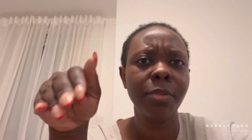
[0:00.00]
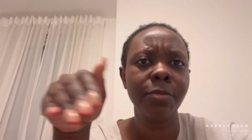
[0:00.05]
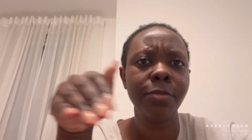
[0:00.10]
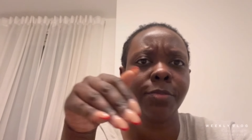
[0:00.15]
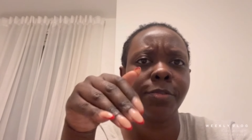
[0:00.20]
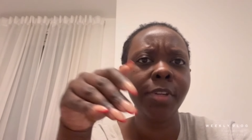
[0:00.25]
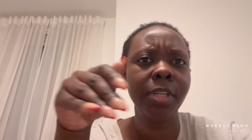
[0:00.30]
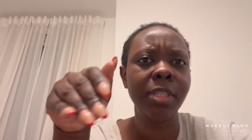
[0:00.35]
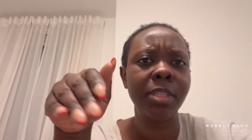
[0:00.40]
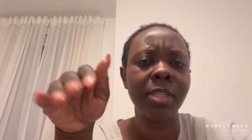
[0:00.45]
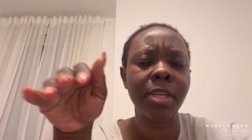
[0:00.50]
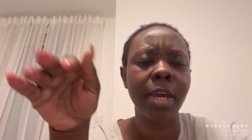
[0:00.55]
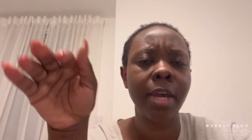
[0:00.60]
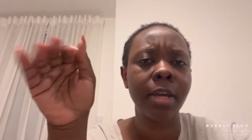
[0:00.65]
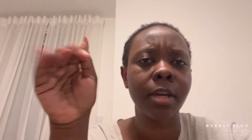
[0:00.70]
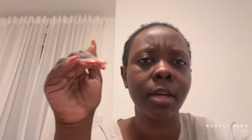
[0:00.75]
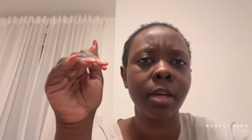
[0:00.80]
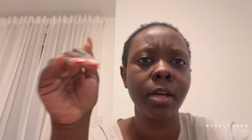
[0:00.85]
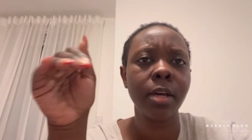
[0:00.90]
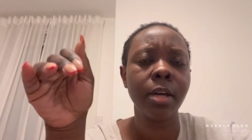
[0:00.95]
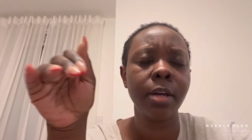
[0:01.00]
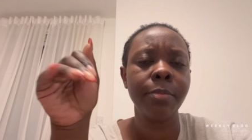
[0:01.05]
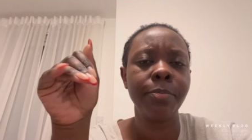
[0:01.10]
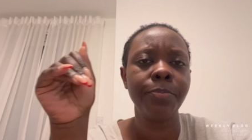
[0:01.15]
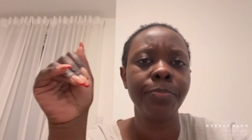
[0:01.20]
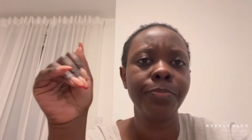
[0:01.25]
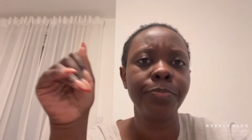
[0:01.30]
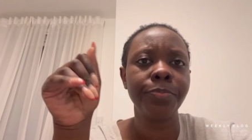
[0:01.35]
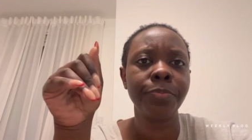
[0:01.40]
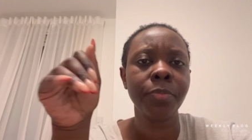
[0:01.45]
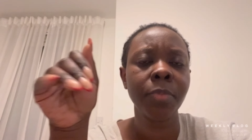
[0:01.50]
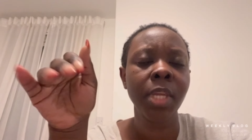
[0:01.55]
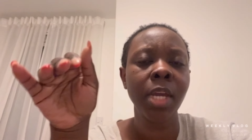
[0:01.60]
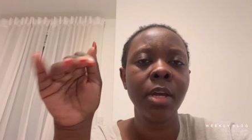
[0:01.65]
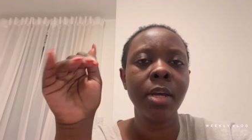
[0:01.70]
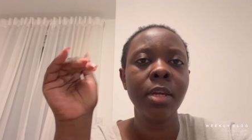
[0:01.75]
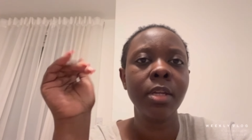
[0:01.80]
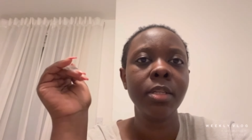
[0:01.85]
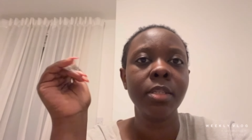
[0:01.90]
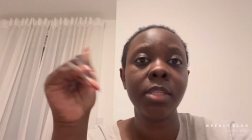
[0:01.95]
VTech um,
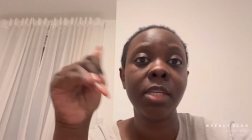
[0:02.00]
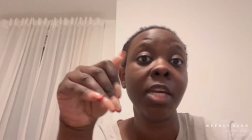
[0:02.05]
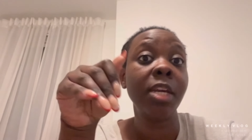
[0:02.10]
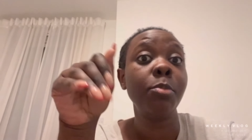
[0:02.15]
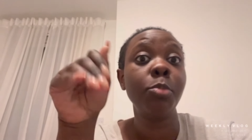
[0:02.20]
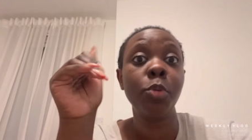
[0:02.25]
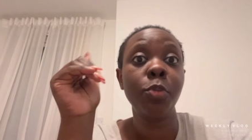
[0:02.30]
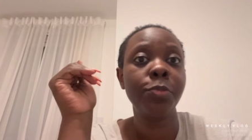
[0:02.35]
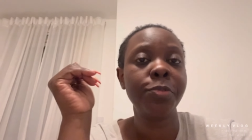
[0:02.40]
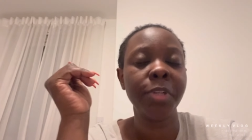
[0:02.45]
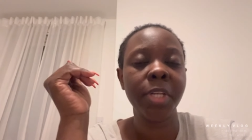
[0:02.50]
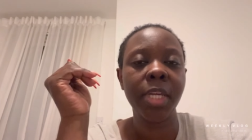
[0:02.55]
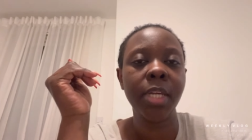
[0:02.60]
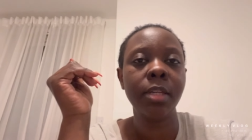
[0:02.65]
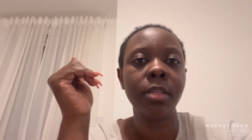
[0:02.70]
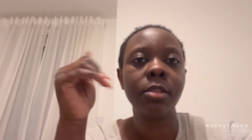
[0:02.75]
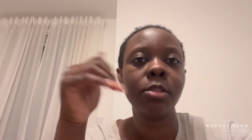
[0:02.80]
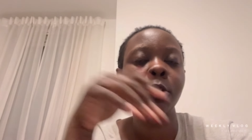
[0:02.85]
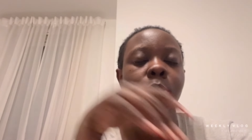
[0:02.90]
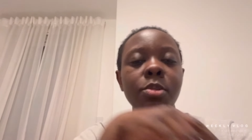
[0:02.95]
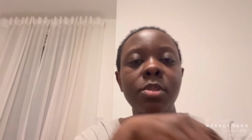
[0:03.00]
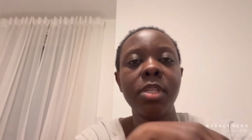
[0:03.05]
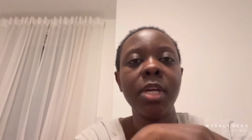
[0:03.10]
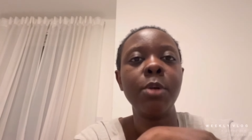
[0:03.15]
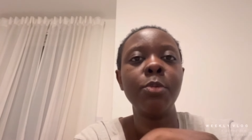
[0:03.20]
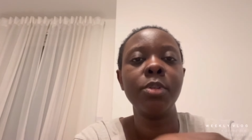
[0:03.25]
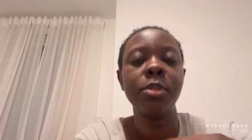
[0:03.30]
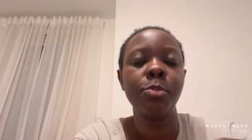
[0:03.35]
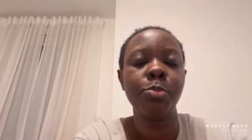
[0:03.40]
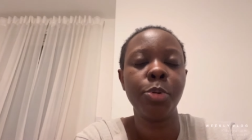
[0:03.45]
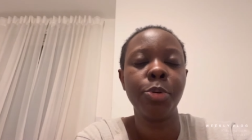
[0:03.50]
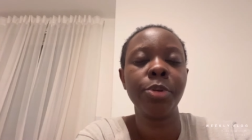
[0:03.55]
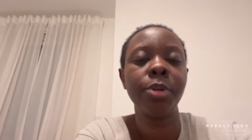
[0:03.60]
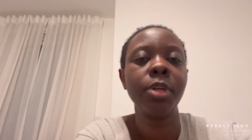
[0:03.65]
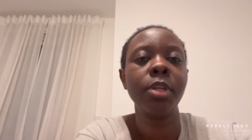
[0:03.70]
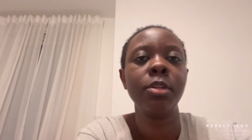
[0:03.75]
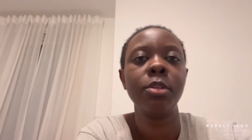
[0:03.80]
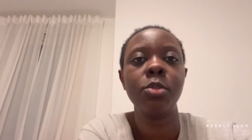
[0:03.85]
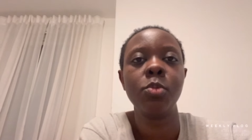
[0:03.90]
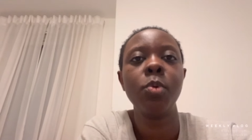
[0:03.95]
table for kids because that was
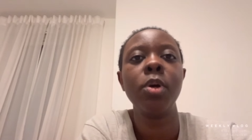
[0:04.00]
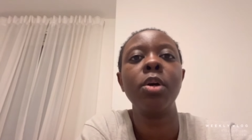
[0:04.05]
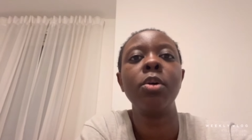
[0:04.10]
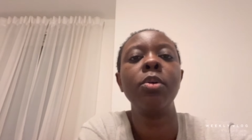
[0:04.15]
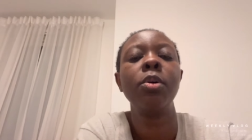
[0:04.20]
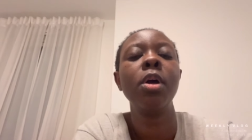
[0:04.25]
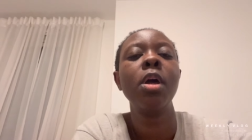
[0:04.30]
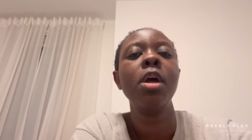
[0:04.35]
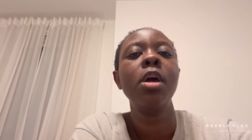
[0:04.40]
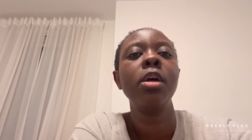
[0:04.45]
broken as well.